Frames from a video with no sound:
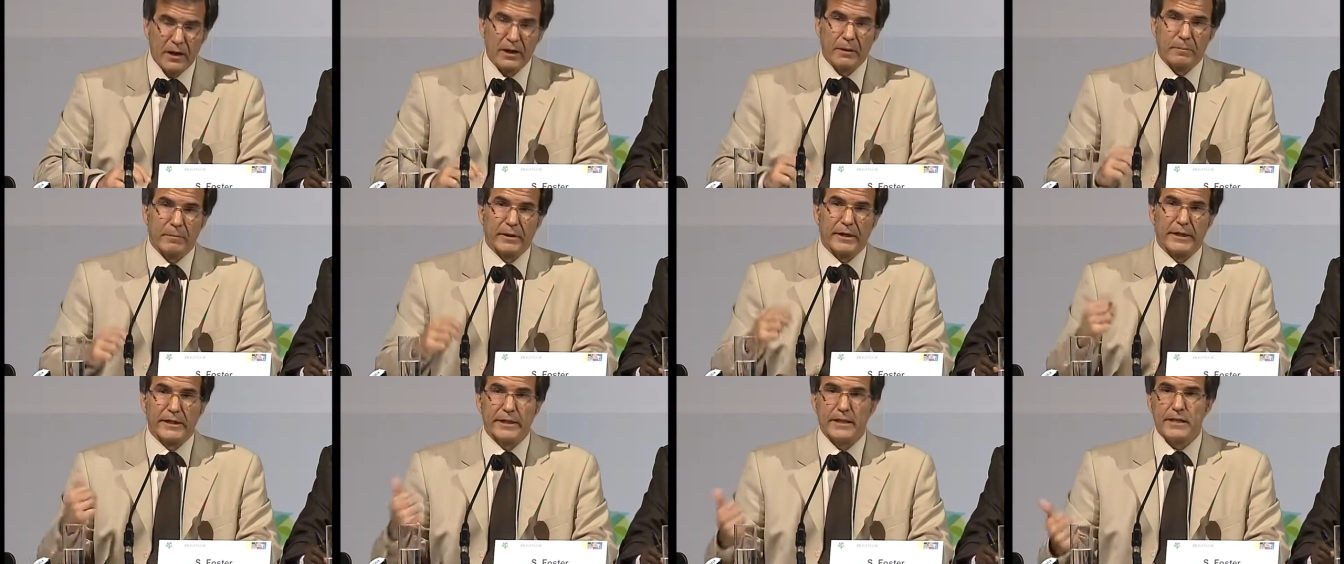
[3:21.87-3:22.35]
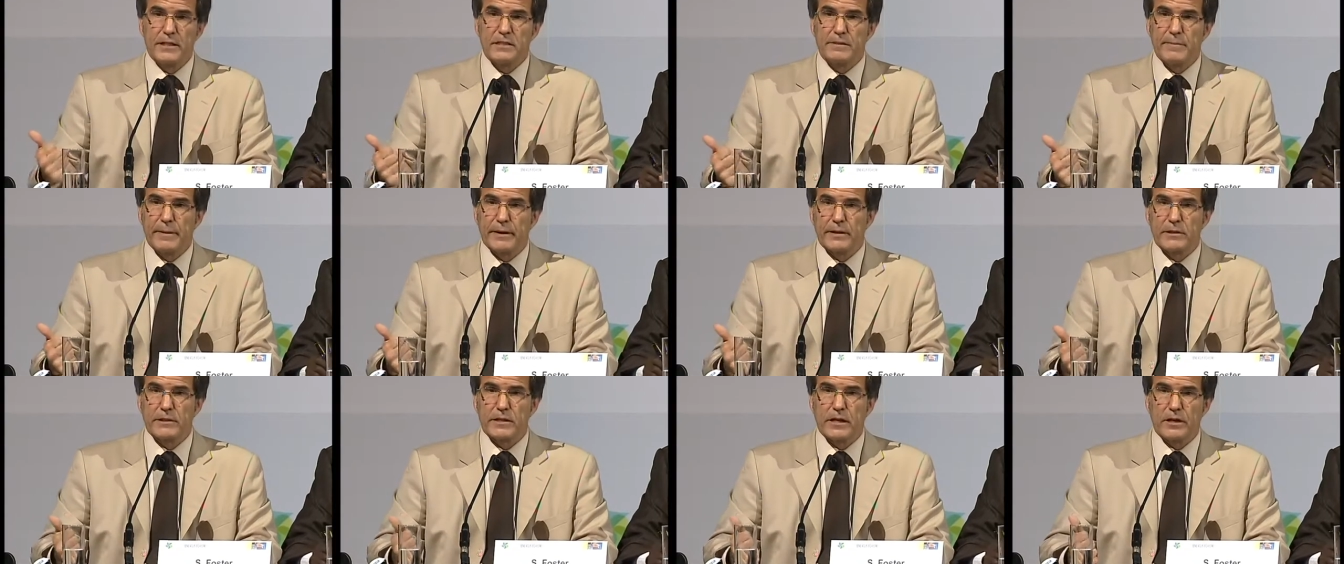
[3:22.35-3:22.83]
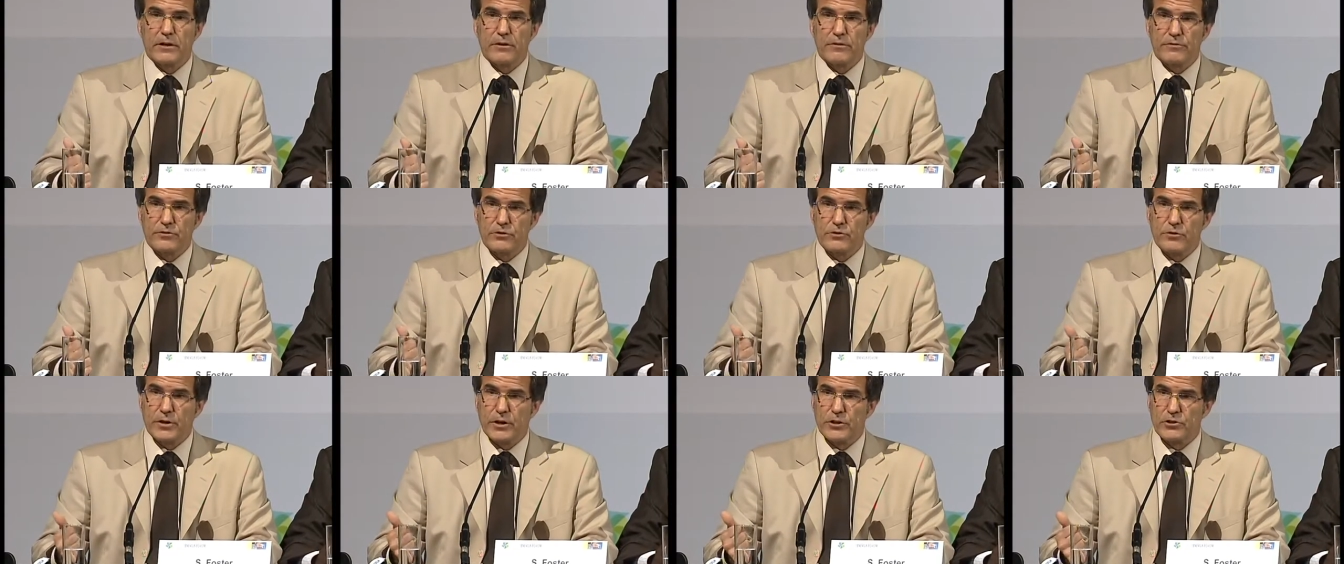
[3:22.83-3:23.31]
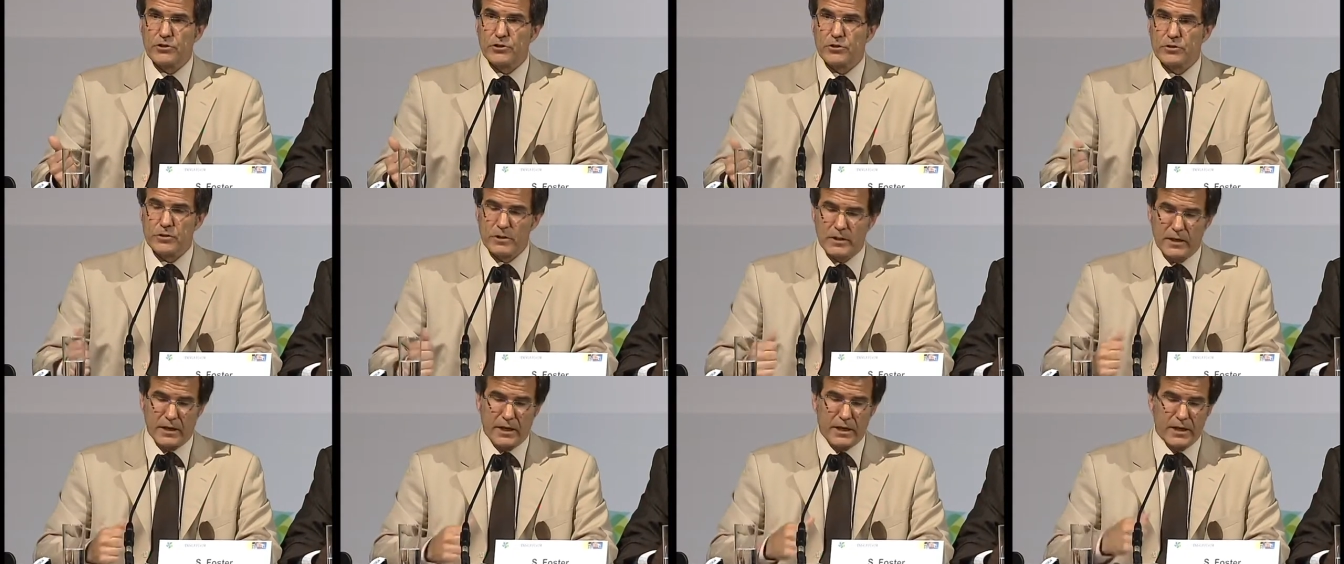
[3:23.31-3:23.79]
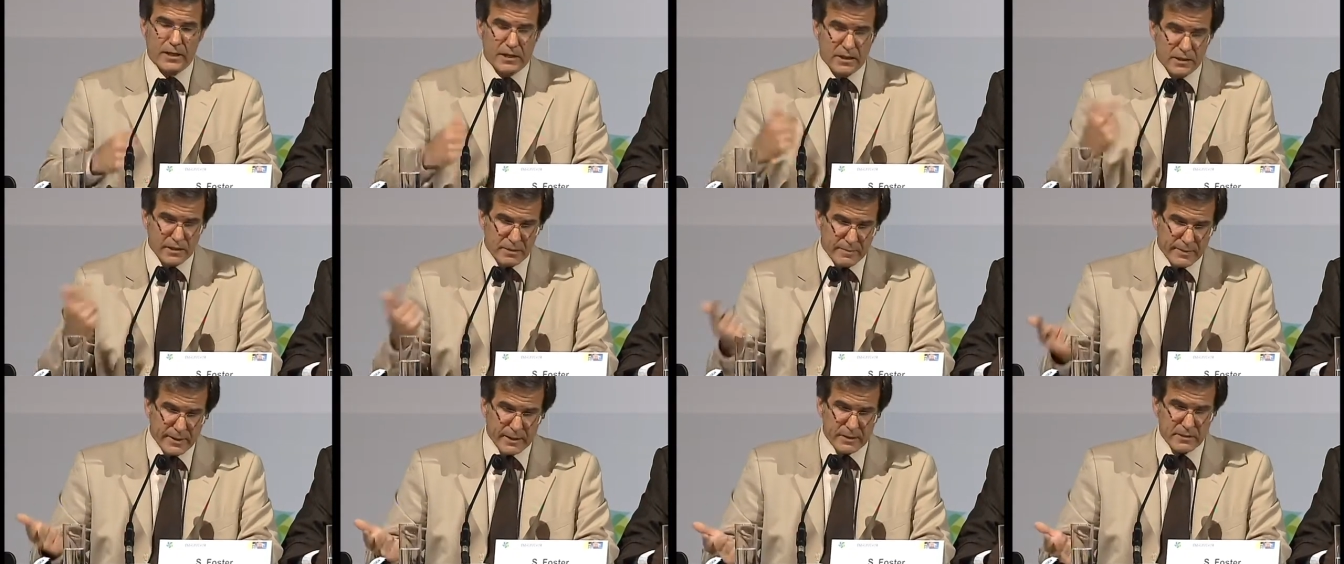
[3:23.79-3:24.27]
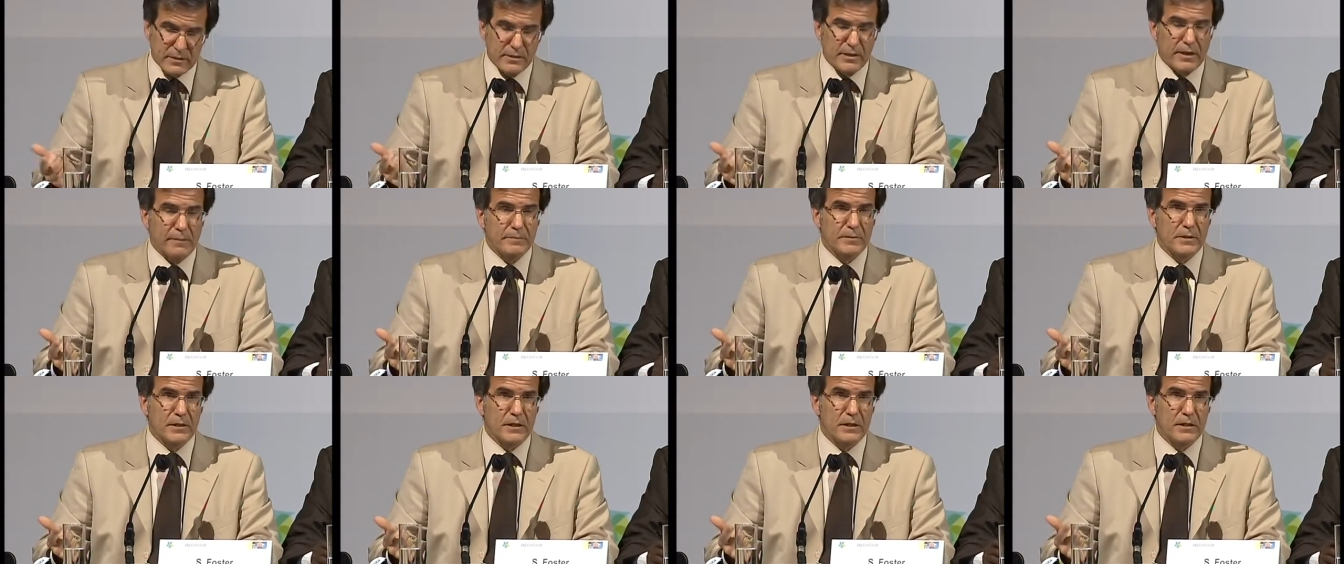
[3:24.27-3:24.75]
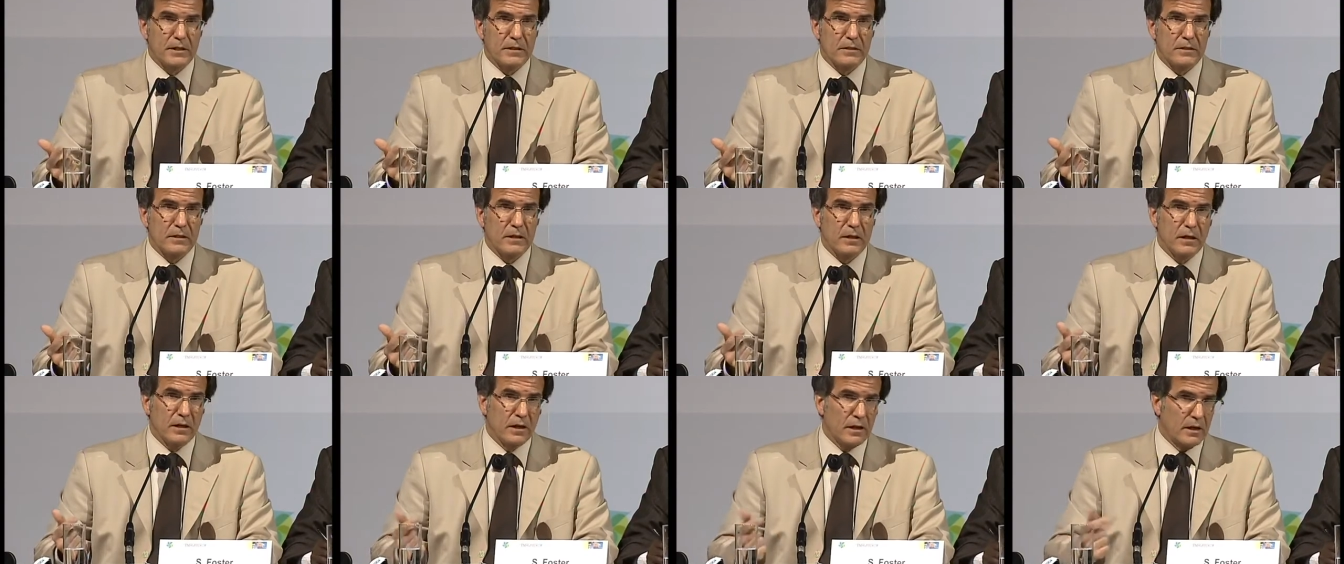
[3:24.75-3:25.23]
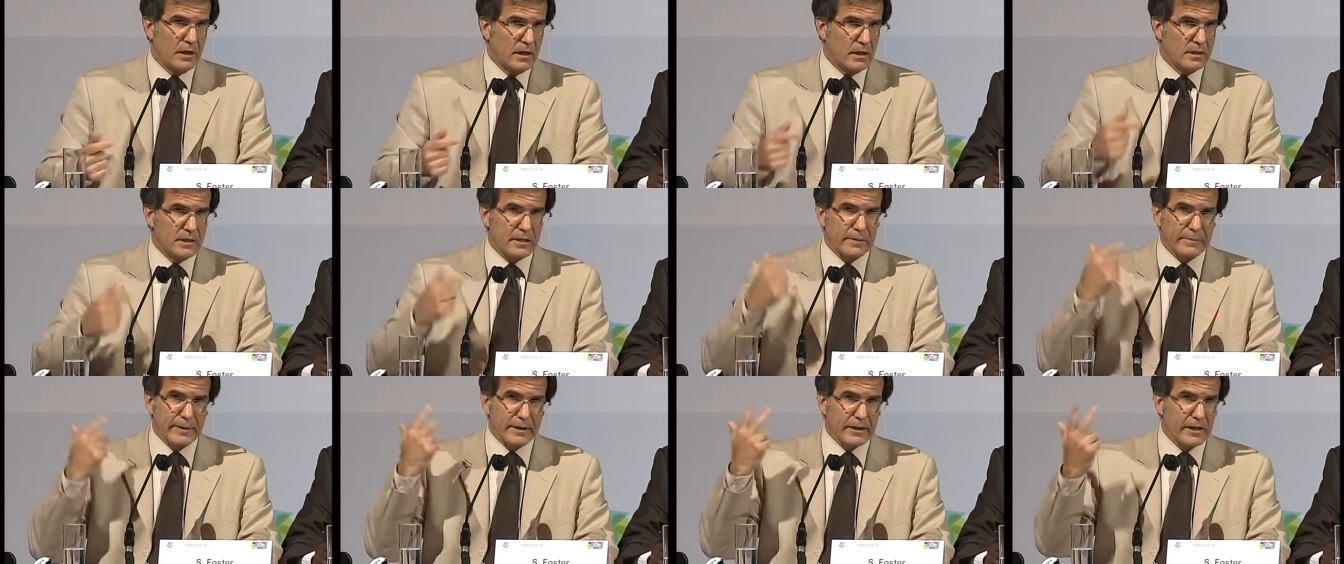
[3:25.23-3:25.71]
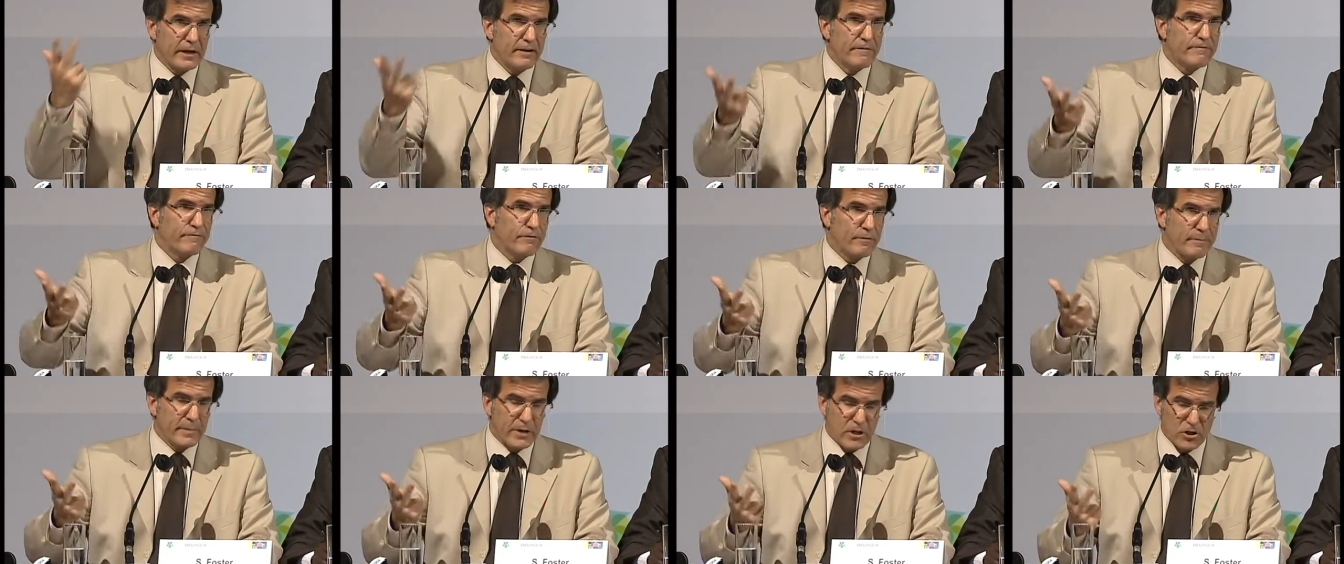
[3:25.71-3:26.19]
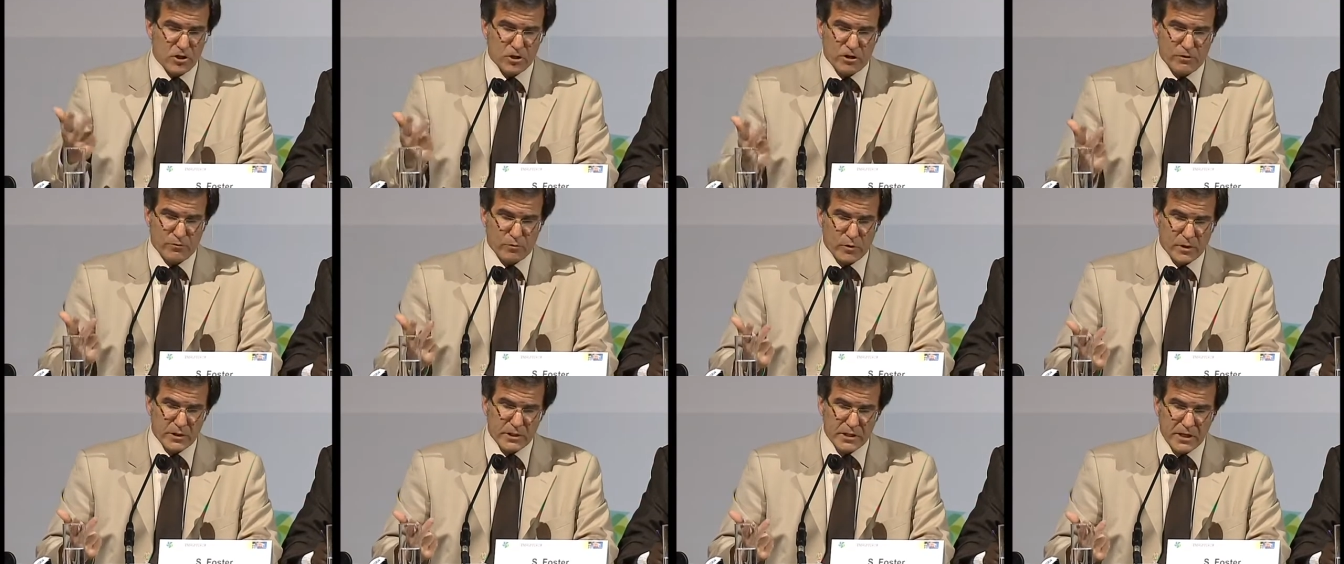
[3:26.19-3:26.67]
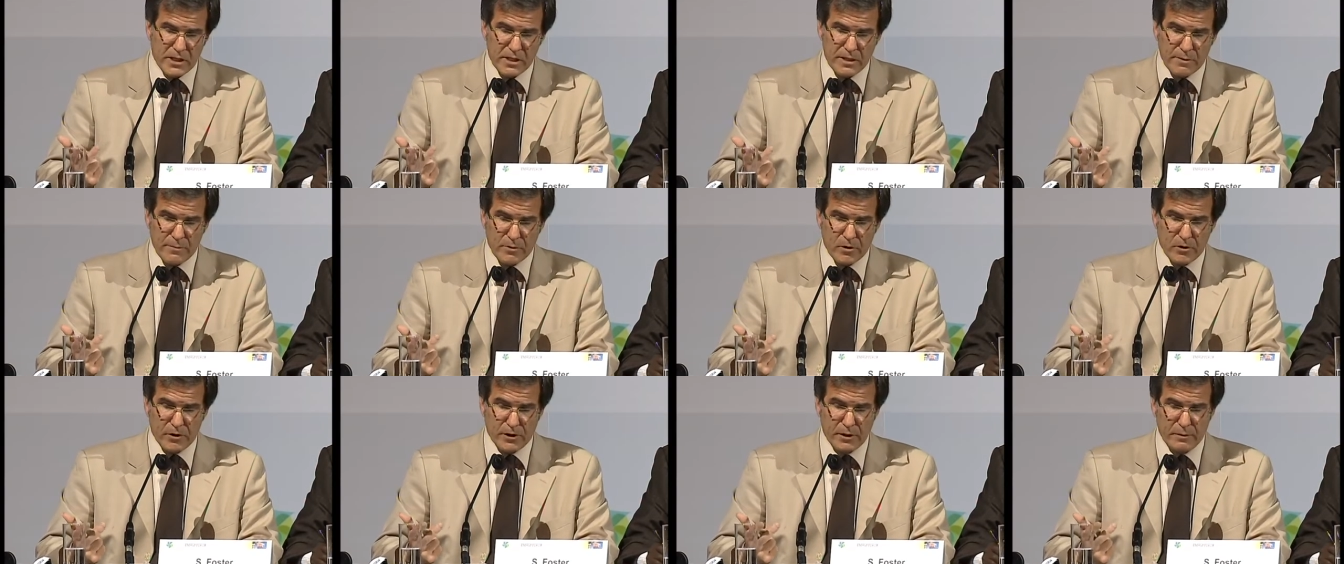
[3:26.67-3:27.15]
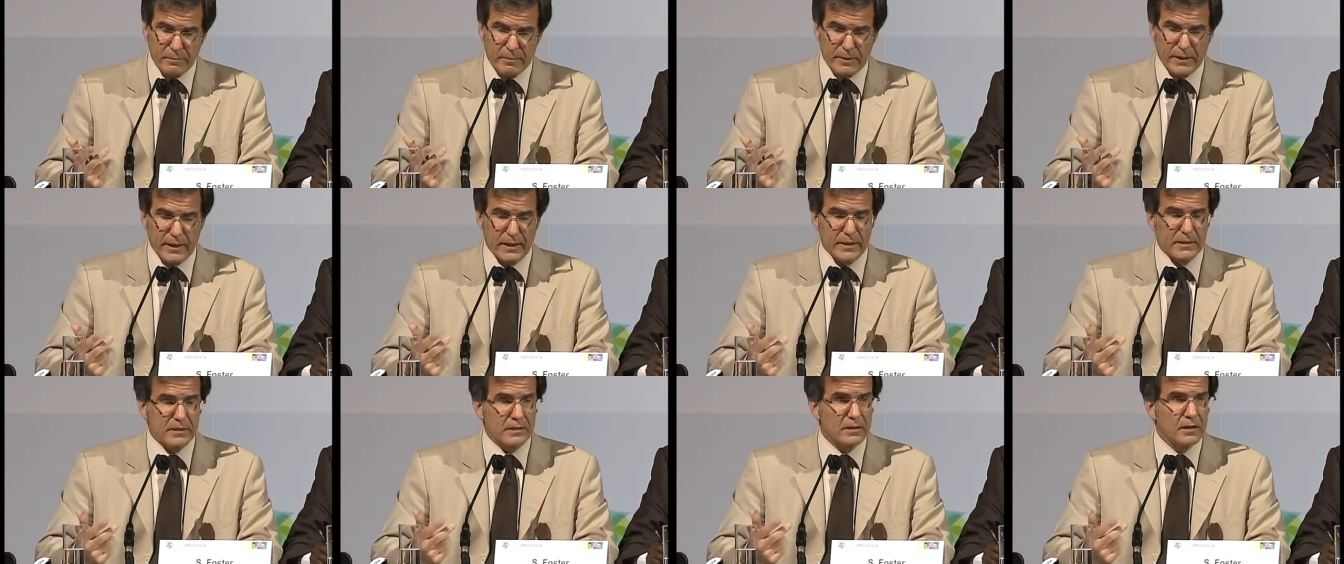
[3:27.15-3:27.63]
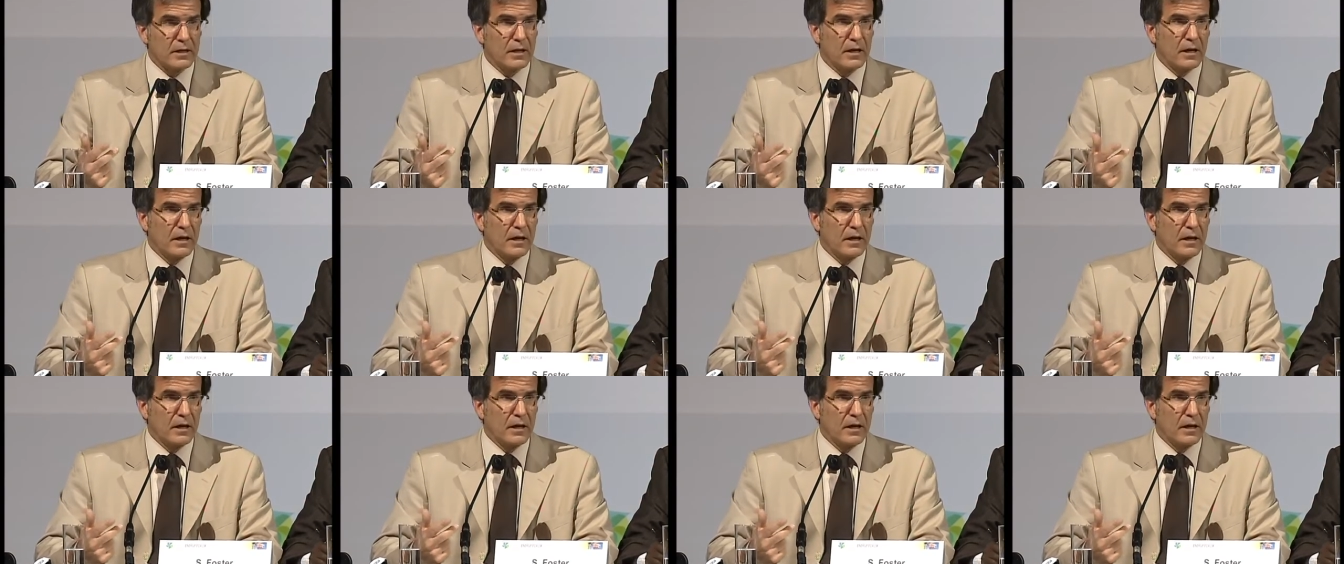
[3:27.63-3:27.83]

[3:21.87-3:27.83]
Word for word: But it is about tariff structures, it is about subsidies, it's about information of what's in the marketplace,